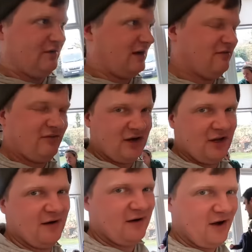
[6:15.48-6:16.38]
had a very
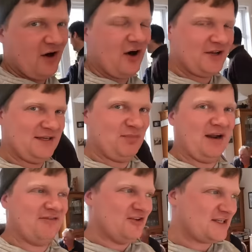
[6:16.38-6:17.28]
hearty
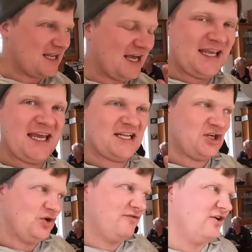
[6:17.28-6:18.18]
breakfast and guess
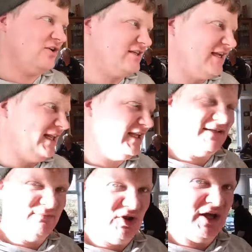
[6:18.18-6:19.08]
who forgot to tell
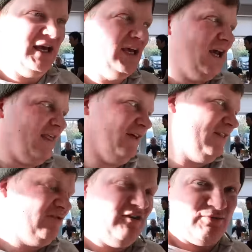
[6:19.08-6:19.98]
his mother that
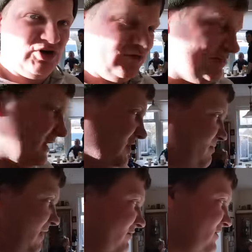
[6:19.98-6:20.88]
the farm shop was making us
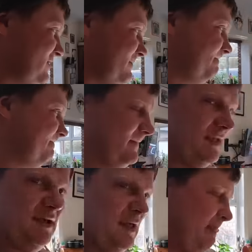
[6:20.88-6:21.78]
breakfast?
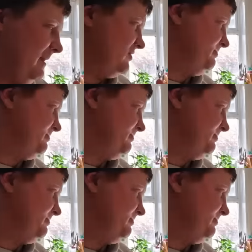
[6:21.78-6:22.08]
That was